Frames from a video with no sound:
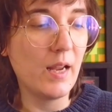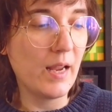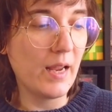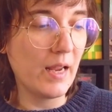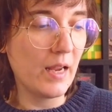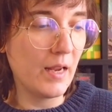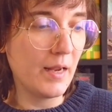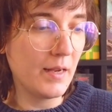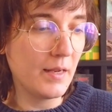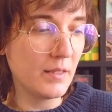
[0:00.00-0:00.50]

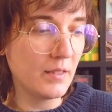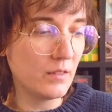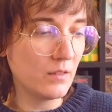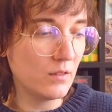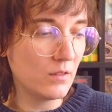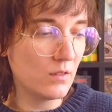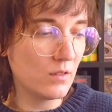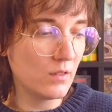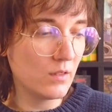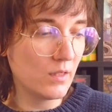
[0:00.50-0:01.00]

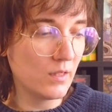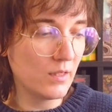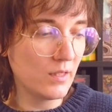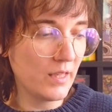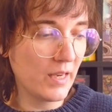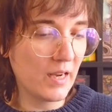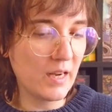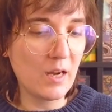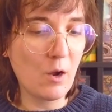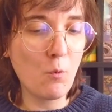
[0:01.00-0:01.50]
And
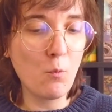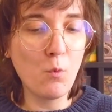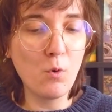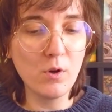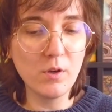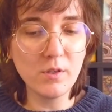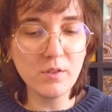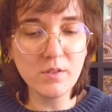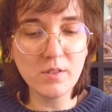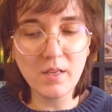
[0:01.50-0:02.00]
yeah,
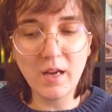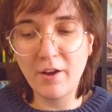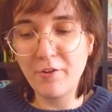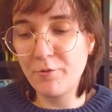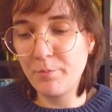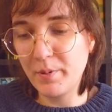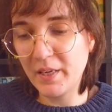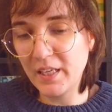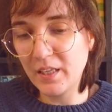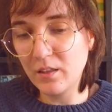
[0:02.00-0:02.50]

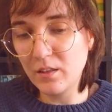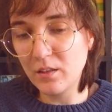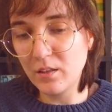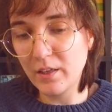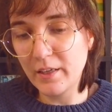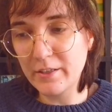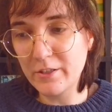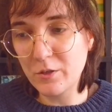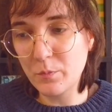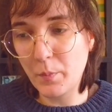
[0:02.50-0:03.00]
I've been
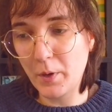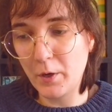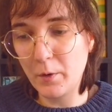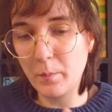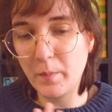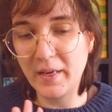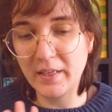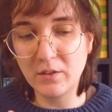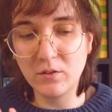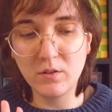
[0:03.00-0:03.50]

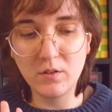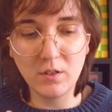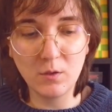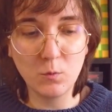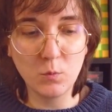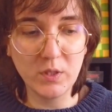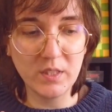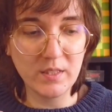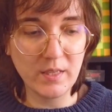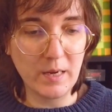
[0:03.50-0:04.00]

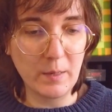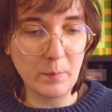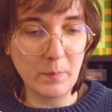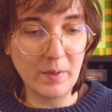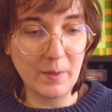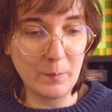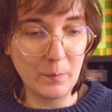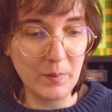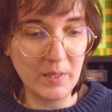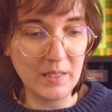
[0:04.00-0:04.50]
experimenting with them
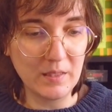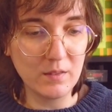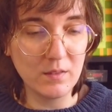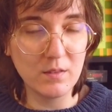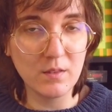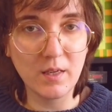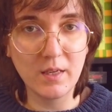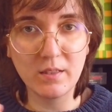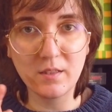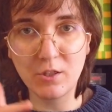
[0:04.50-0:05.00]
a
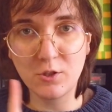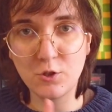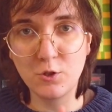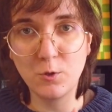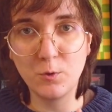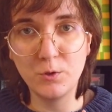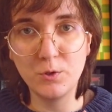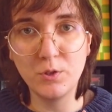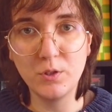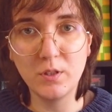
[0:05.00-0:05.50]
bit, as I
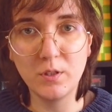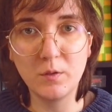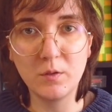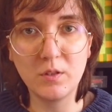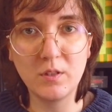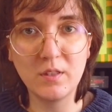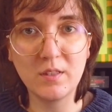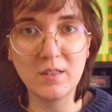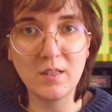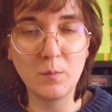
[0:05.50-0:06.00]
showed you
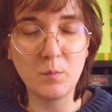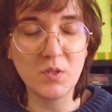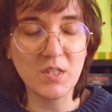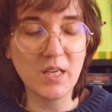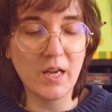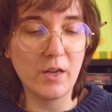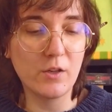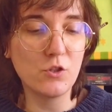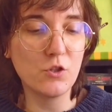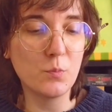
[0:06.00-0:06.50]
in some
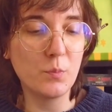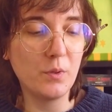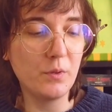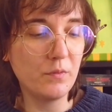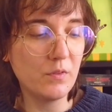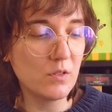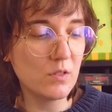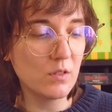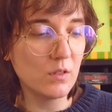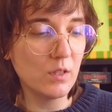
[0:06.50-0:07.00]
sketch
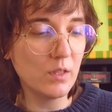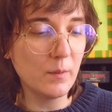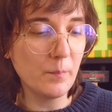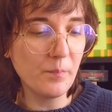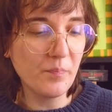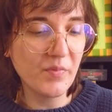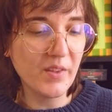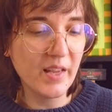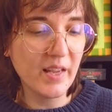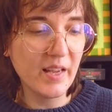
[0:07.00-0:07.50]

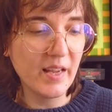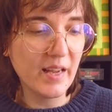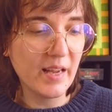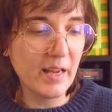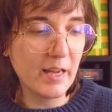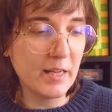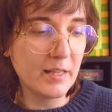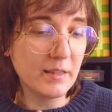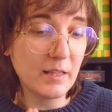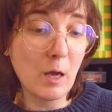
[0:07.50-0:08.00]
previously.
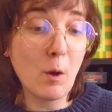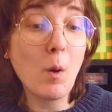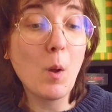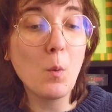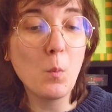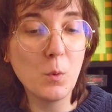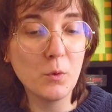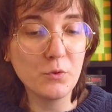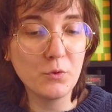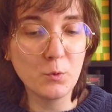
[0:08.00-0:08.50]
And now I
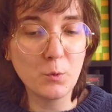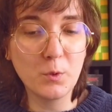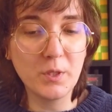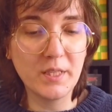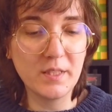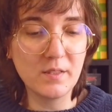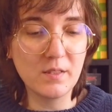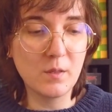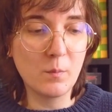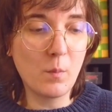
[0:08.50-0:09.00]
want to
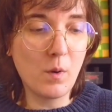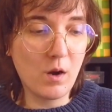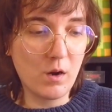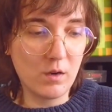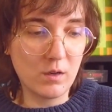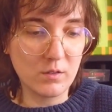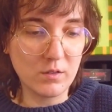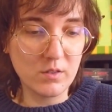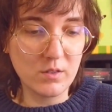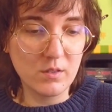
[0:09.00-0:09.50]
create some
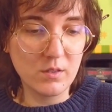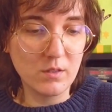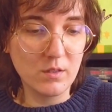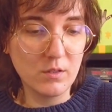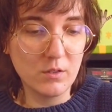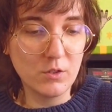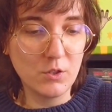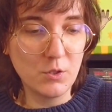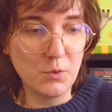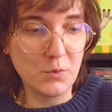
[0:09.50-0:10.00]
art
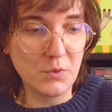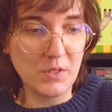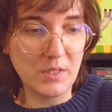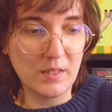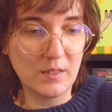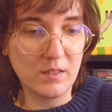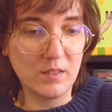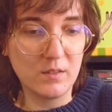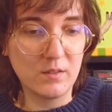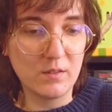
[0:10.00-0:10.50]

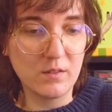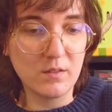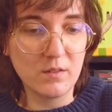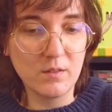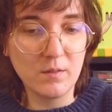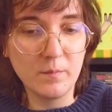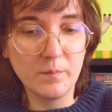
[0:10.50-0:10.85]
using this.